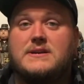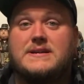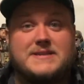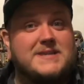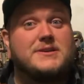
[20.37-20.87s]

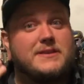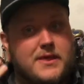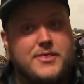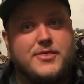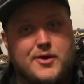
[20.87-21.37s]
It's actually the
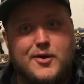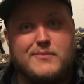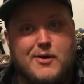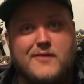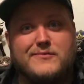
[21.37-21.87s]
third
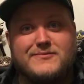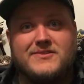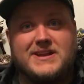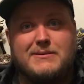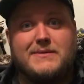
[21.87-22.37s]
Marvel movie
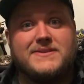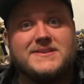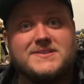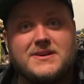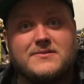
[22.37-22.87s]
to come out
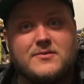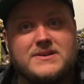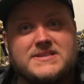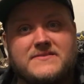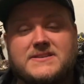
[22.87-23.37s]
this year in
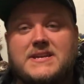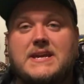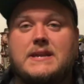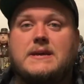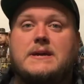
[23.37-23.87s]
2017.